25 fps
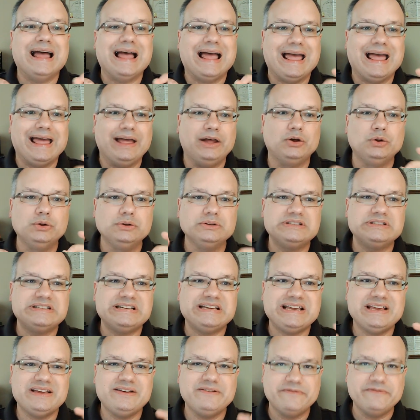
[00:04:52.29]
L
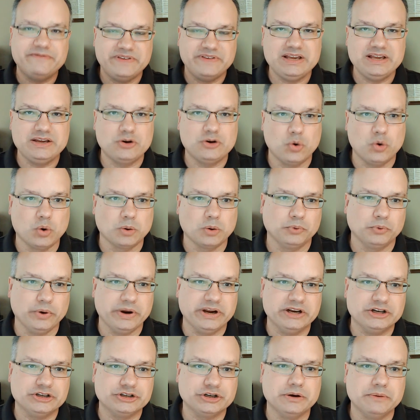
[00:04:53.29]
T V
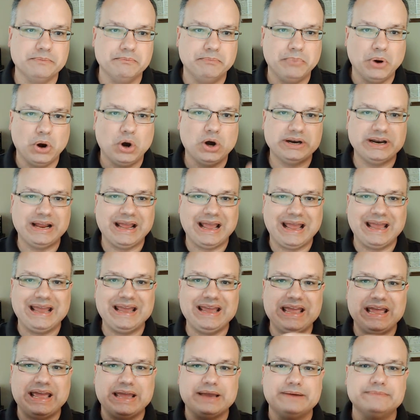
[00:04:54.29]
Corporation bought
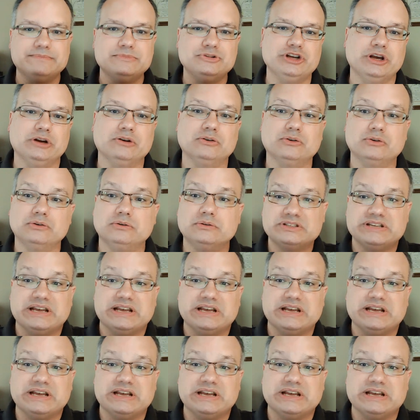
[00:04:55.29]
A M General,